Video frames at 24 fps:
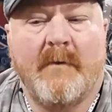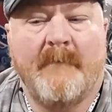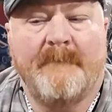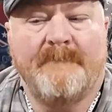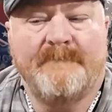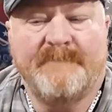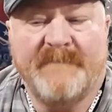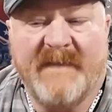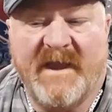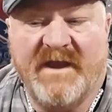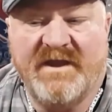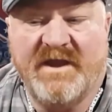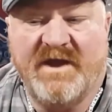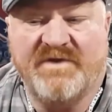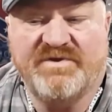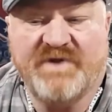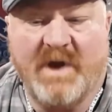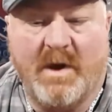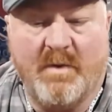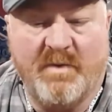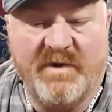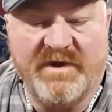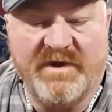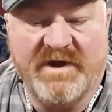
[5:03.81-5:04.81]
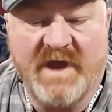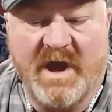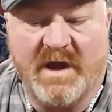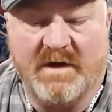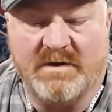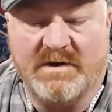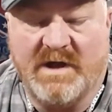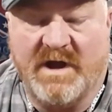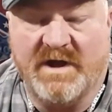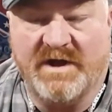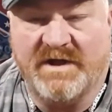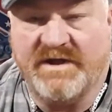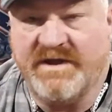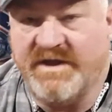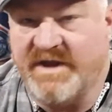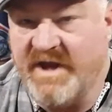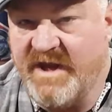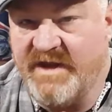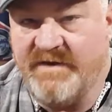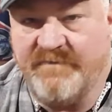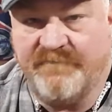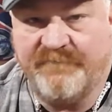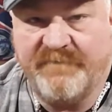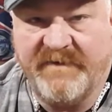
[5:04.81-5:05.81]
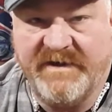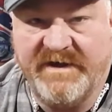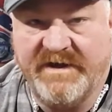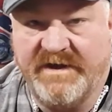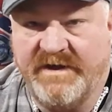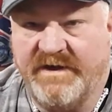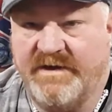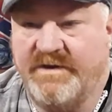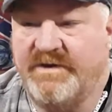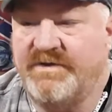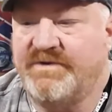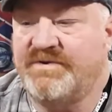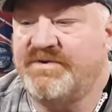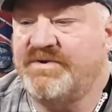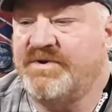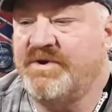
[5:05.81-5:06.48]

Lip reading: And that's how we got a lot of gate fees.